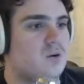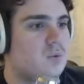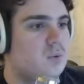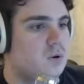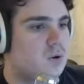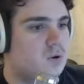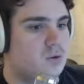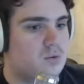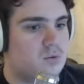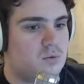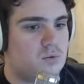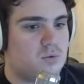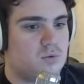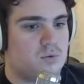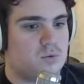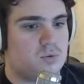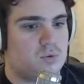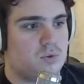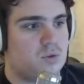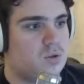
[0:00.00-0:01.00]
Here we go.
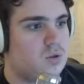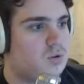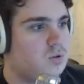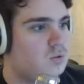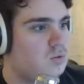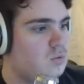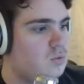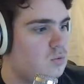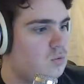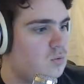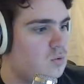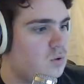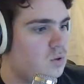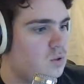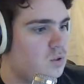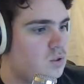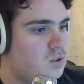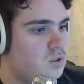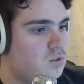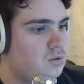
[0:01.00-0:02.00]
Who was that? Who
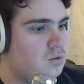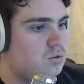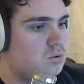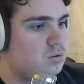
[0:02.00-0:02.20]
won that?